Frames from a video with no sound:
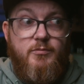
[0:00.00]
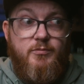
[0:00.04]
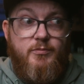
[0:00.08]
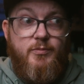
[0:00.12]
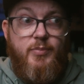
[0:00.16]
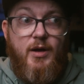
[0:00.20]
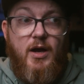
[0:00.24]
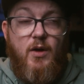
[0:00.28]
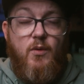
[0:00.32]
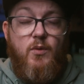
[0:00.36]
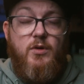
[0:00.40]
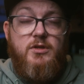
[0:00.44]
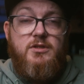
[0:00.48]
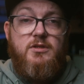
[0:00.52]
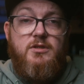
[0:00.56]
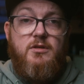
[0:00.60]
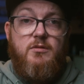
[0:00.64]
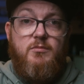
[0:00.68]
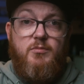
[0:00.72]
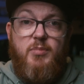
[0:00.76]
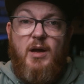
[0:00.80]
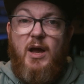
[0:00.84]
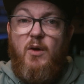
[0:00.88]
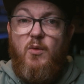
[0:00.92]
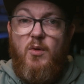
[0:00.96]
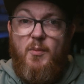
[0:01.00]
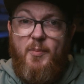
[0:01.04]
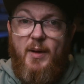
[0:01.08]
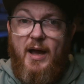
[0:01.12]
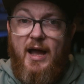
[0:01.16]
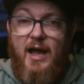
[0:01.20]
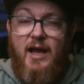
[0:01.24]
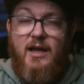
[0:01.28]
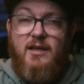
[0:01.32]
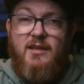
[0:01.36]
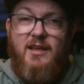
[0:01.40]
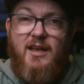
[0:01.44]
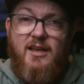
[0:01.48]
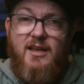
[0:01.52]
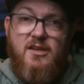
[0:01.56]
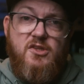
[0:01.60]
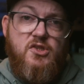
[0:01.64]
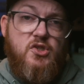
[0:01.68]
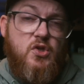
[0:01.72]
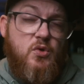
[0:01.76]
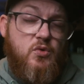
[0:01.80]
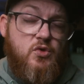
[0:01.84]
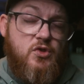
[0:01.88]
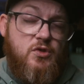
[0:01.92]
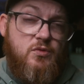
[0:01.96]
power pack that is
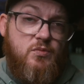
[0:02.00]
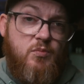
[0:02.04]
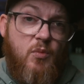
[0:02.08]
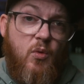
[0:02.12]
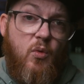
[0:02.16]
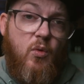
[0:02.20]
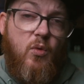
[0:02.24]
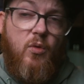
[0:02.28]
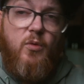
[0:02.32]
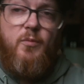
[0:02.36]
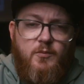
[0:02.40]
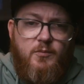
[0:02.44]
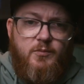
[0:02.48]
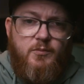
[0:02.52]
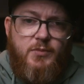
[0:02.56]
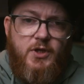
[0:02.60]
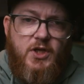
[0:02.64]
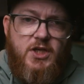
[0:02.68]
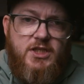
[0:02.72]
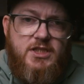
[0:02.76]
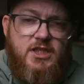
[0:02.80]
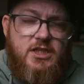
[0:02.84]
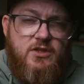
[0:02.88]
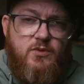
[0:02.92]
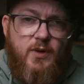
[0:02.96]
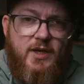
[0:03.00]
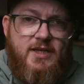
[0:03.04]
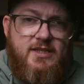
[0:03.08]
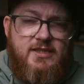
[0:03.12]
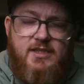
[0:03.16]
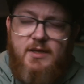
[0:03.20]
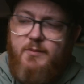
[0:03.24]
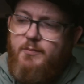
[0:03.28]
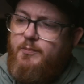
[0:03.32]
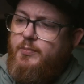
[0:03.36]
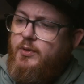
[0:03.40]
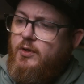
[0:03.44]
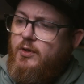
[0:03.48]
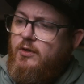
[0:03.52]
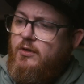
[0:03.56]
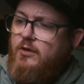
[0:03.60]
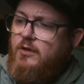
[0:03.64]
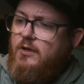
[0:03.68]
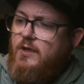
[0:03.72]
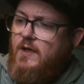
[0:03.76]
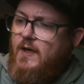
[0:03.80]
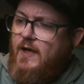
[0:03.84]
so small, because it's quite simple